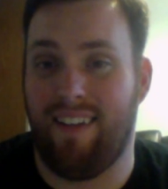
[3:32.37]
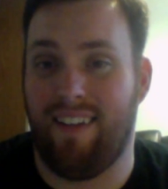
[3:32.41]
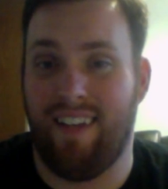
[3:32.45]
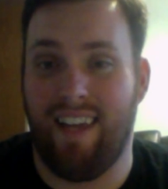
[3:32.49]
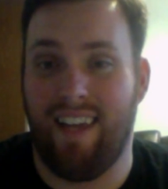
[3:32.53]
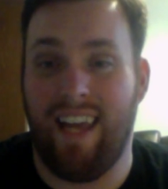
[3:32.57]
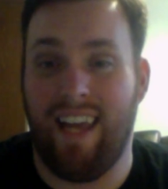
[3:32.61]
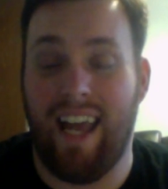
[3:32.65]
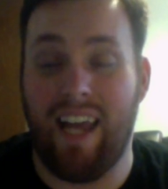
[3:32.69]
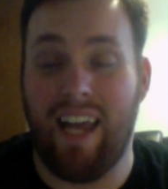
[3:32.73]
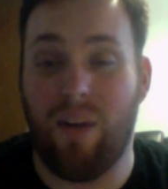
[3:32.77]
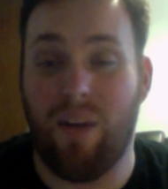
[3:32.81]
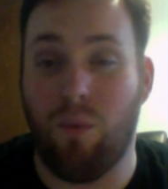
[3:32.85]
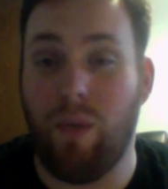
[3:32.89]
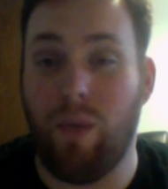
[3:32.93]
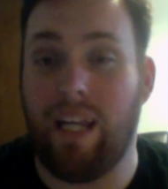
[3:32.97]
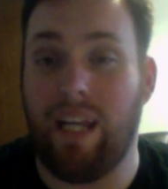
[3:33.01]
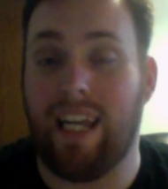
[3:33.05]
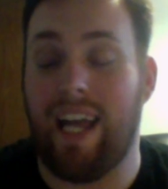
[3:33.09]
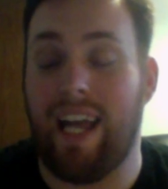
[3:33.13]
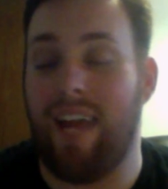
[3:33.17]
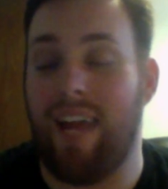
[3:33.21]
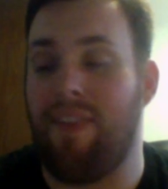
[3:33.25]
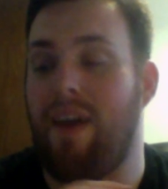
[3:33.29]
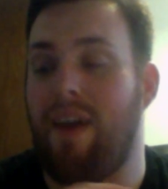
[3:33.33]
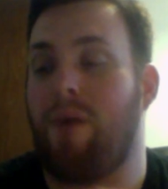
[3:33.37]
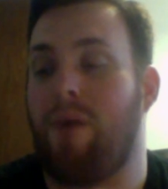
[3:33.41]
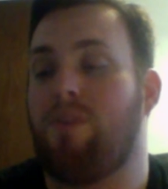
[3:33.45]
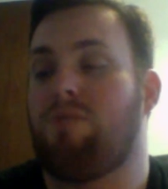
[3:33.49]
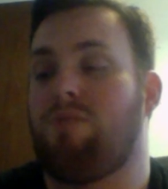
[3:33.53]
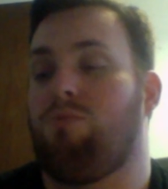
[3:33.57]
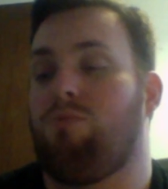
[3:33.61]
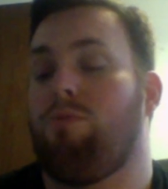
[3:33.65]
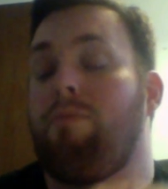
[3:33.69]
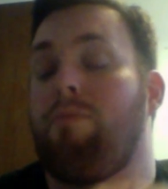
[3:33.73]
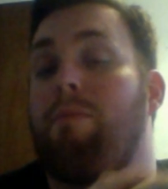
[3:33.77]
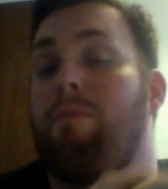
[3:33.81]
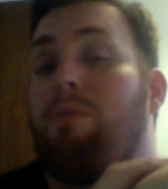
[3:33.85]
And that was,
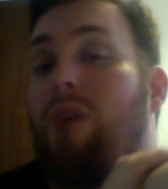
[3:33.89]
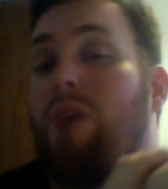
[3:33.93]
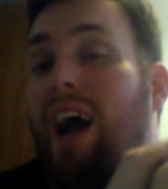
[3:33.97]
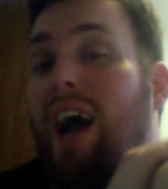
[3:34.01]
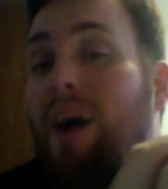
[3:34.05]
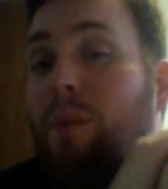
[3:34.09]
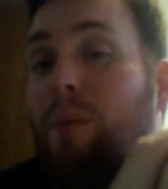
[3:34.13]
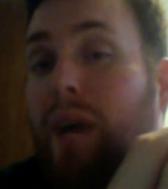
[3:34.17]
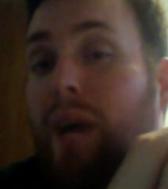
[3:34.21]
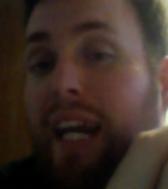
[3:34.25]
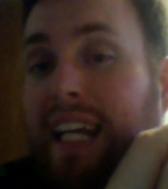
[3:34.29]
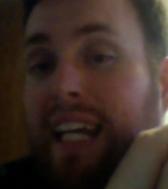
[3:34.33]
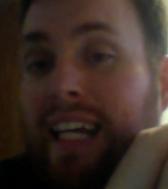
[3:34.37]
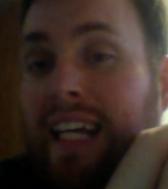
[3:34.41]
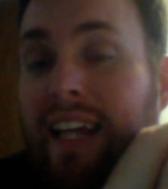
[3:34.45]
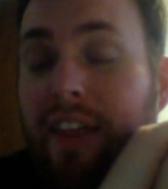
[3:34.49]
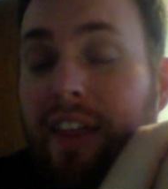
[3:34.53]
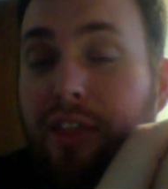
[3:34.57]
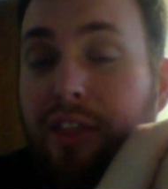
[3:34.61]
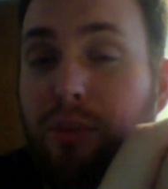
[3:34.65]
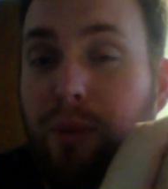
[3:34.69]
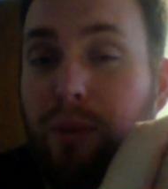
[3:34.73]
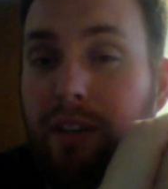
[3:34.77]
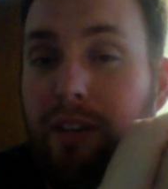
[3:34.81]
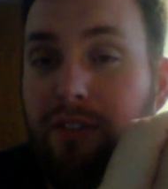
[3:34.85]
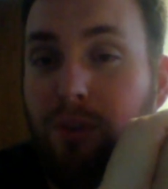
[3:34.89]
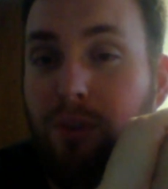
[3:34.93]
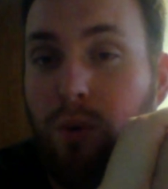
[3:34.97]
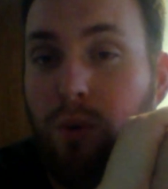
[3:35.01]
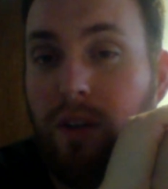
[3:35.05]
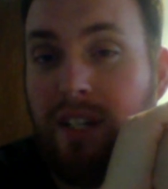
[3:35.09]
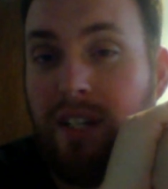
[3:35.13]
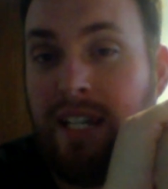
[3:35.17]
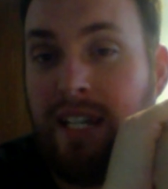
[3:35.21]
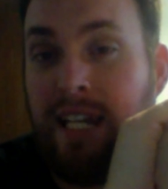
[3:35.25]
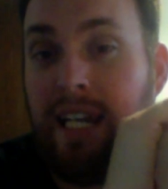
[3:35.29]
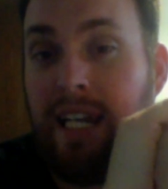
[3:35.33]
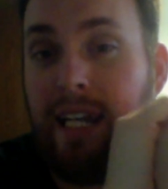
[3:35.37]
remember, I weighed in at
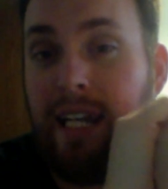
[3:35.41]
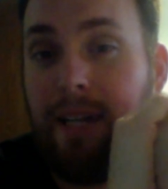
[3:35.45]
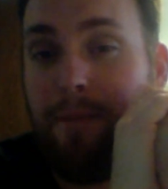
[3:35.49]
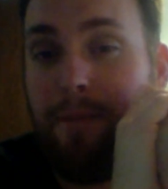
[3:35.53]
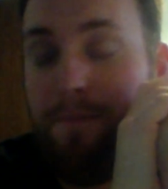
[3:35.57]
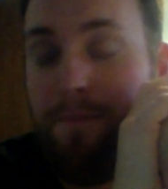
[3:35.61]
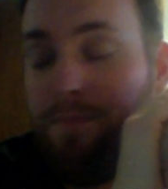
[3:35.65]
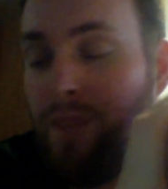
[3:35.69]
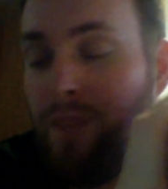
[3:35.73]
314,